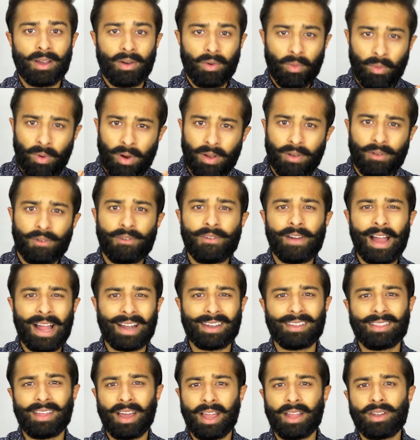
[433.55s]

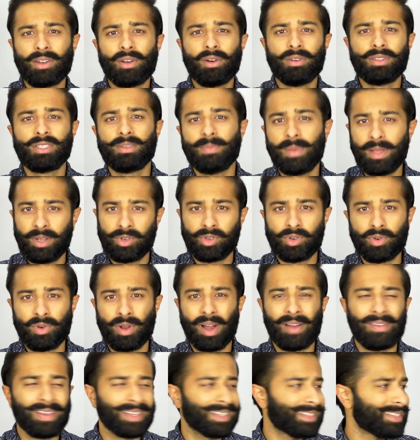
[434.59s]
that I know to be true,
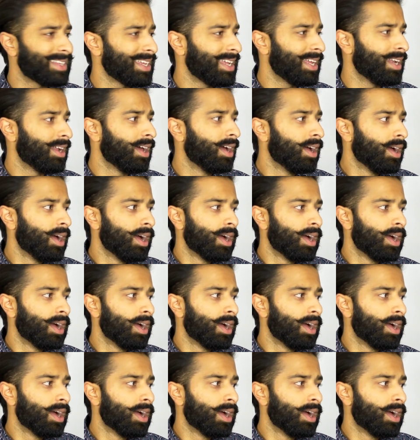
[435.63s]
having seen